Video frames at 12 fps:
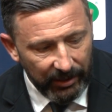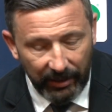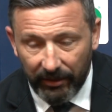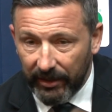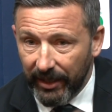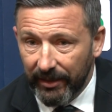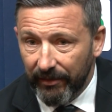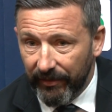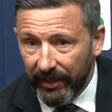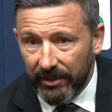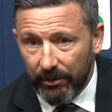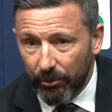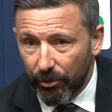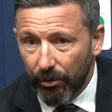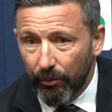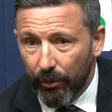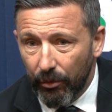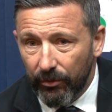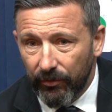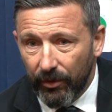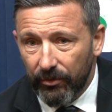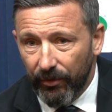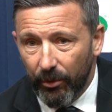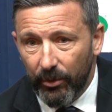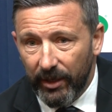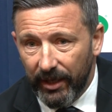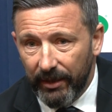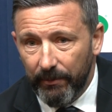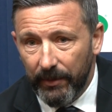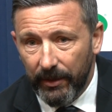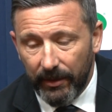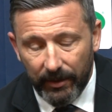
a yellow card offence. It was Dom Ball's first foul in the game.